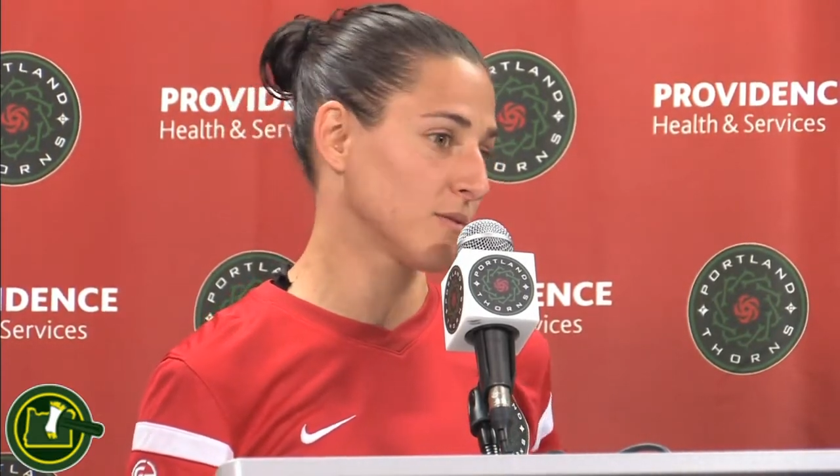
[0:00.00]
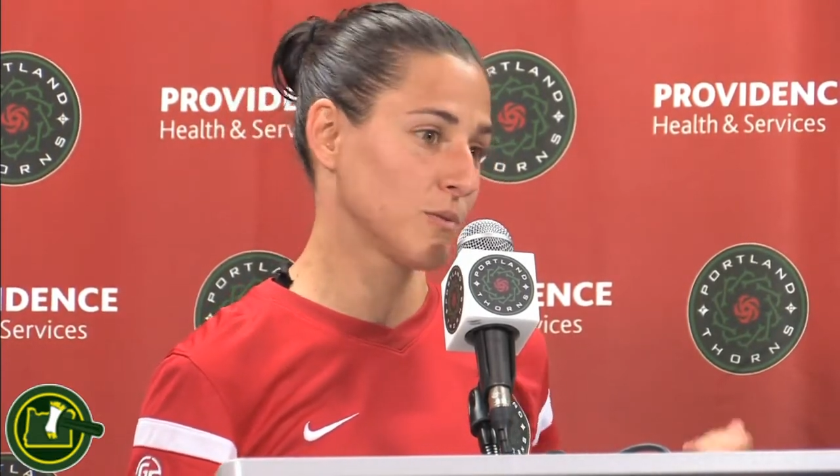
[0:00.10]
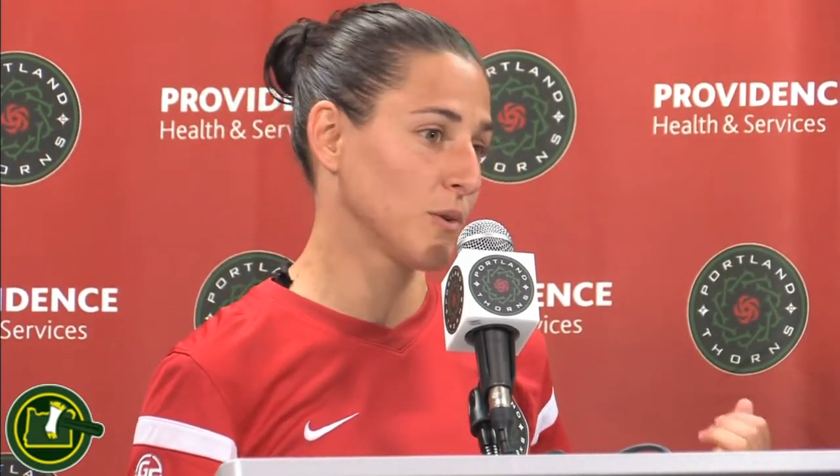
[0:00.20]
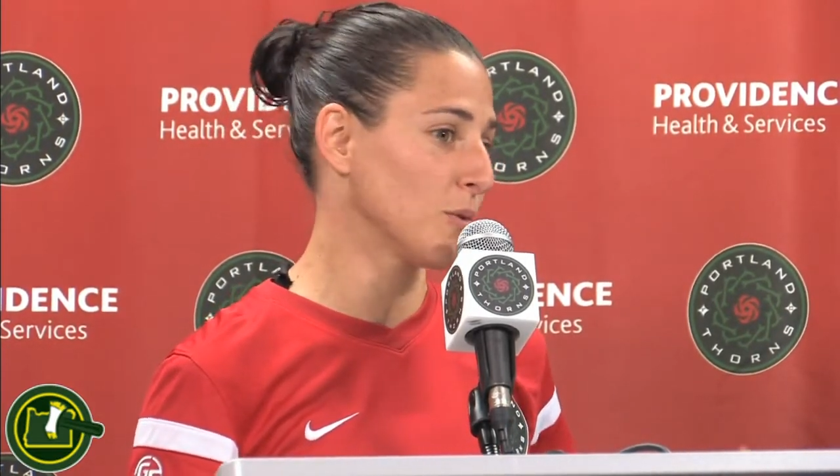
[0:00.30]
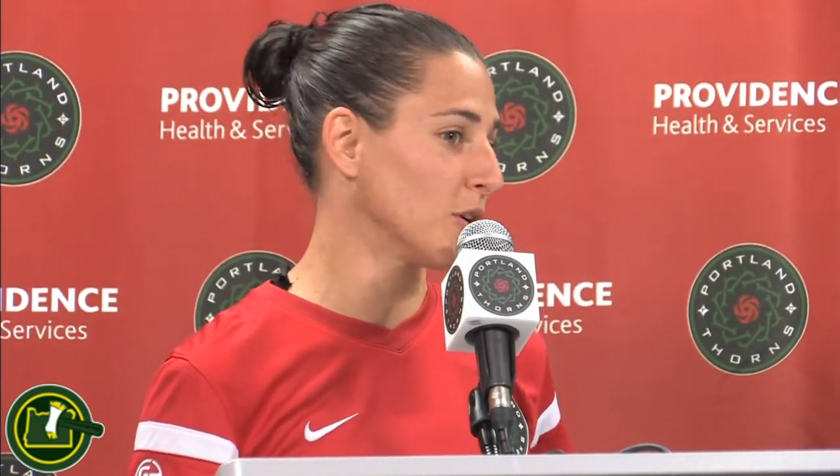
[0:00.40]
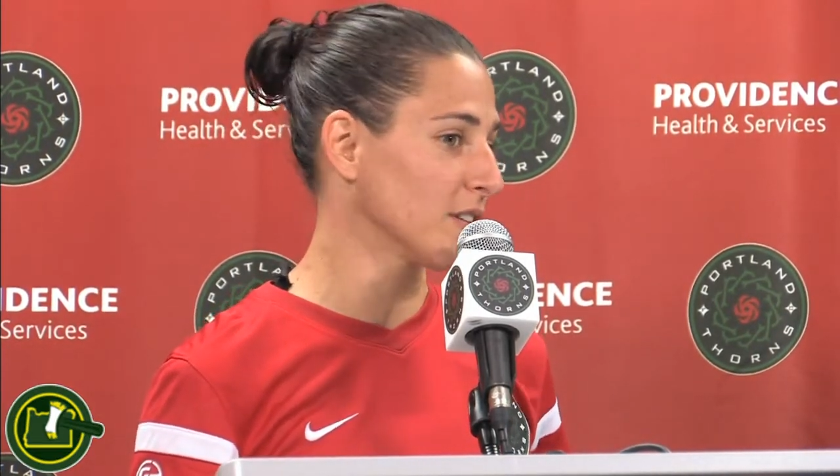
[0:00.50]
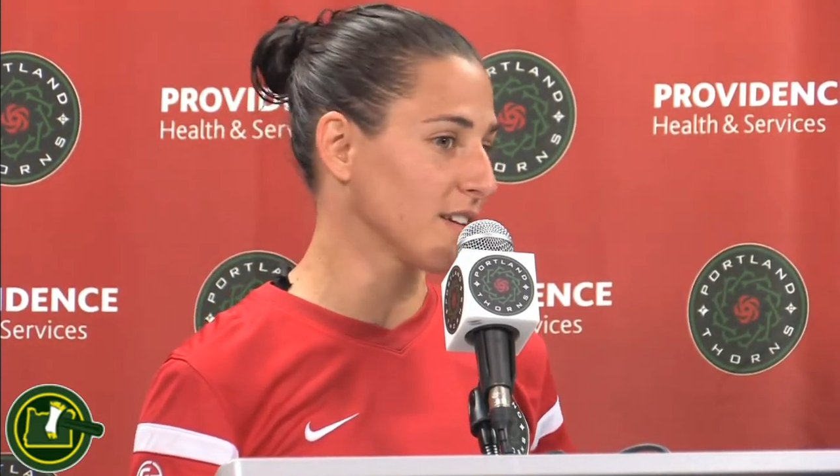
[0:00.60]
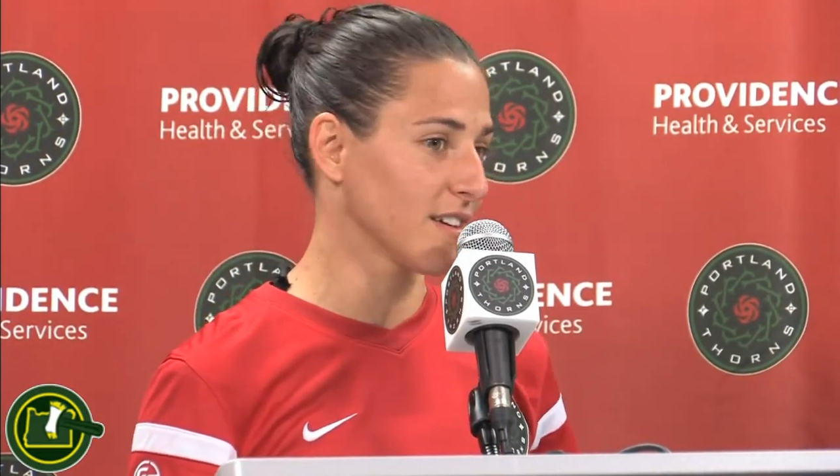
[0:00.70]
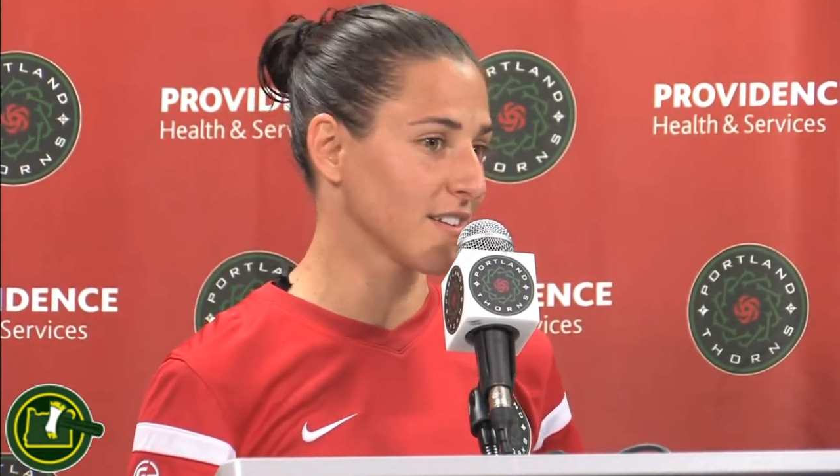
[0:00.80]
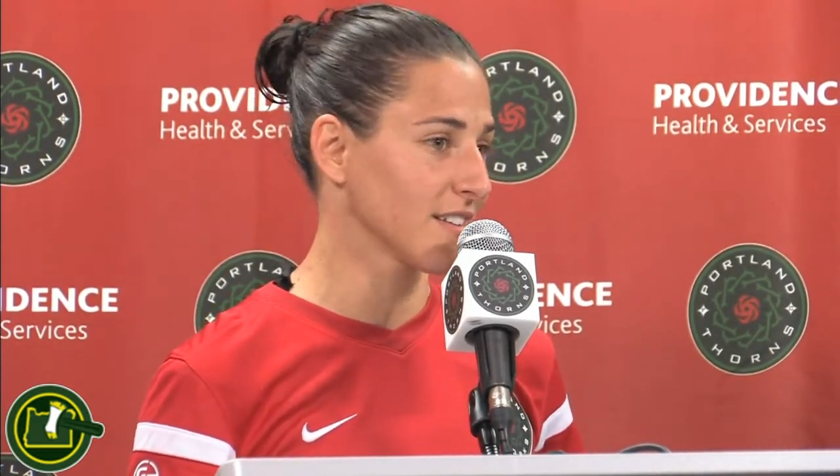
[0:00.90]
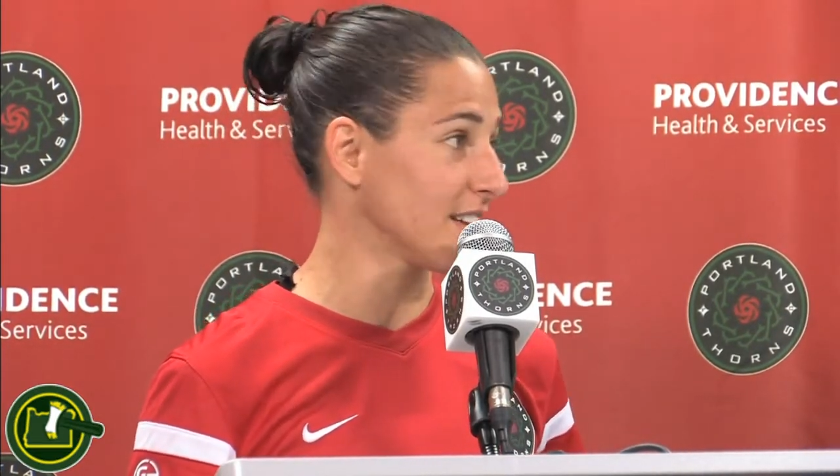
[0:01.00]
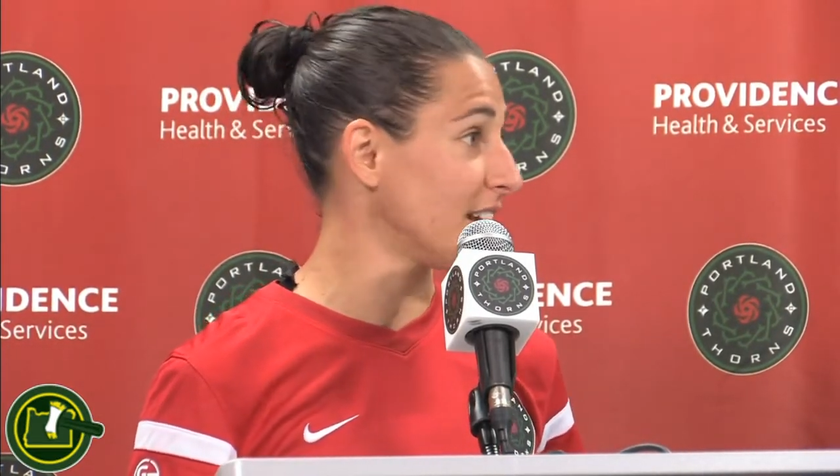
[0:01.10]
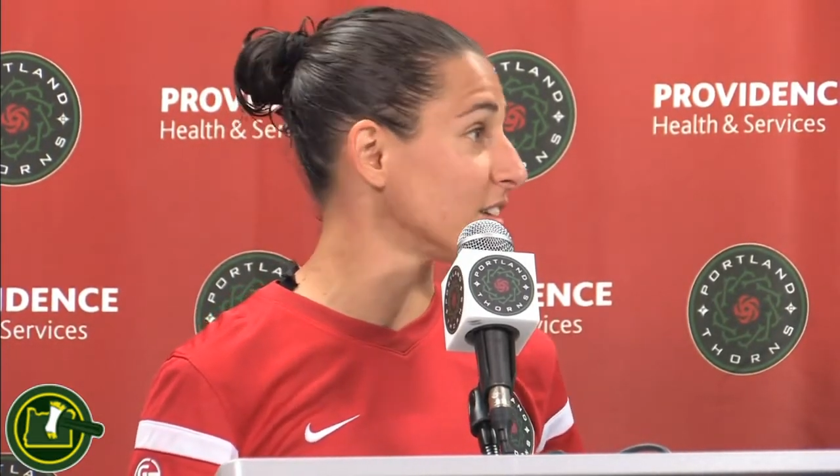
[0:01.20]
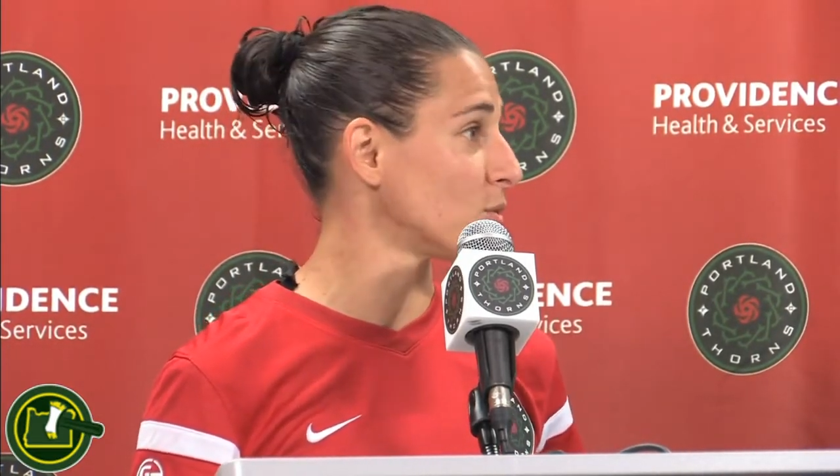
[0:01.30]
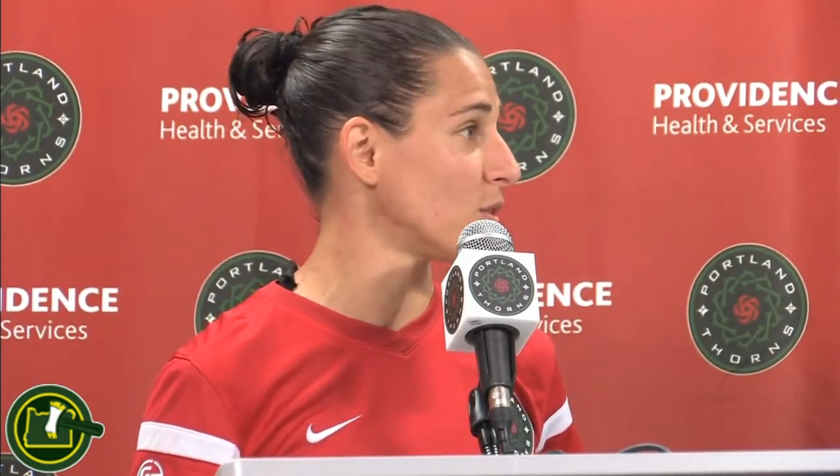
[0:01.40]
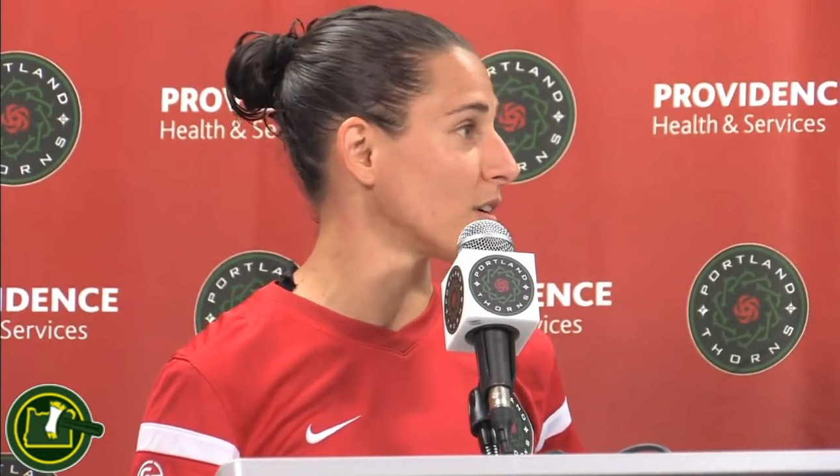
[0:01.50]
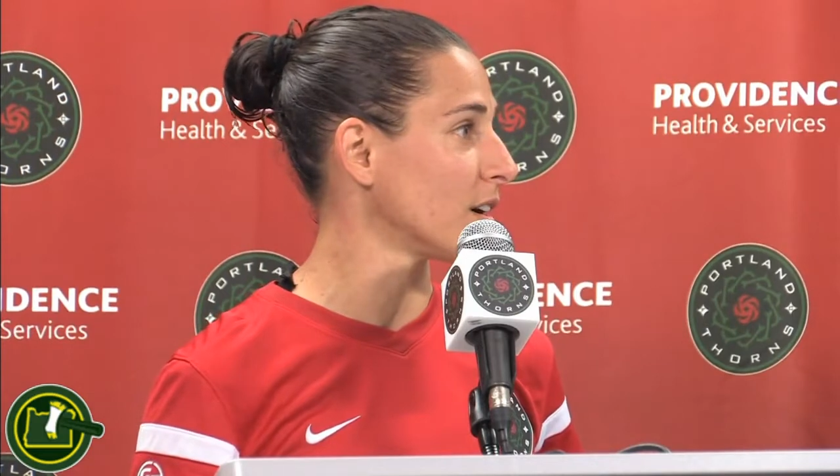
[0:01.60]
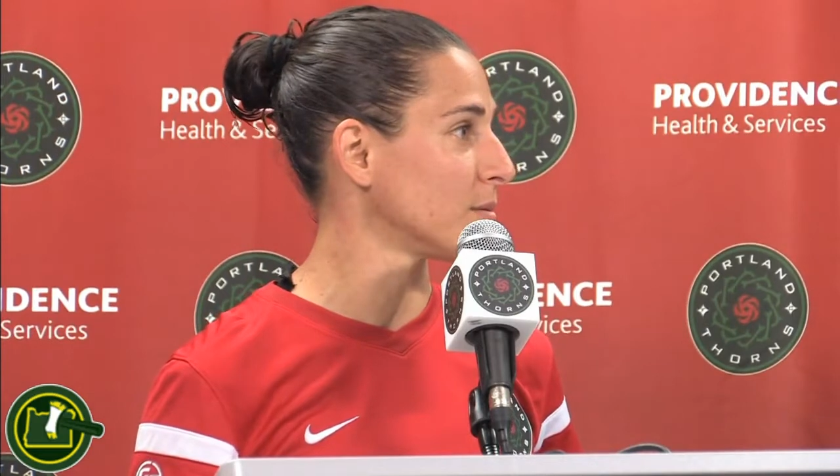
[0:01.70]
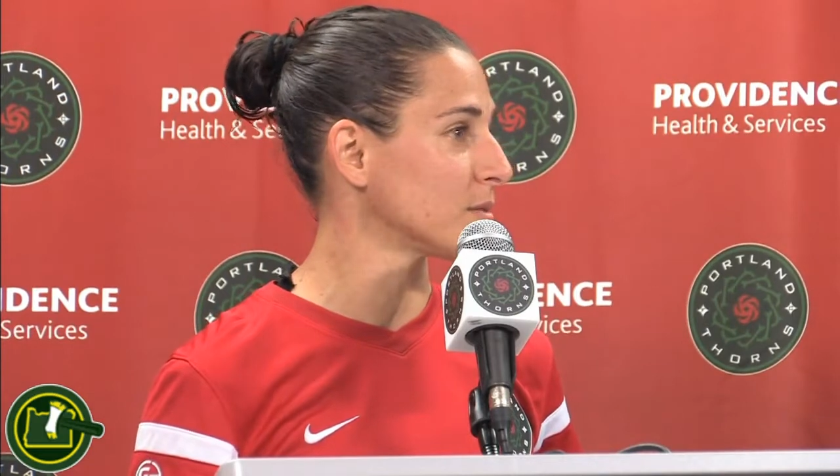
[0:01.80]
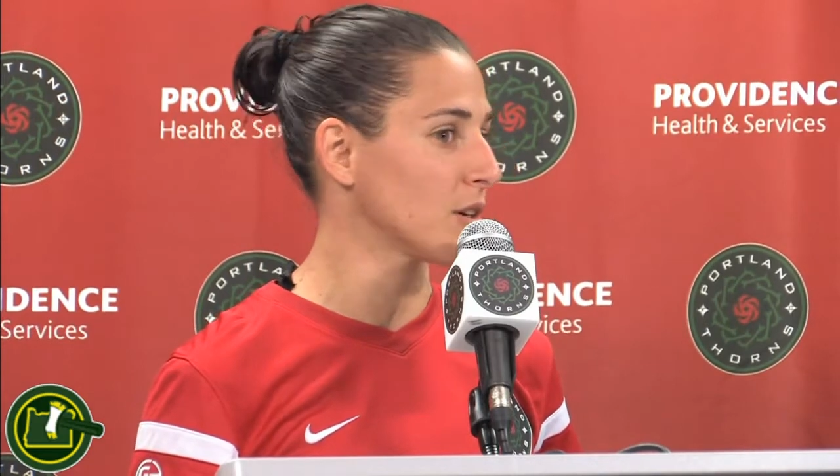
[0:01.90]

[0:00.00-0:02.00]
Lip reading: We won the last World Cup.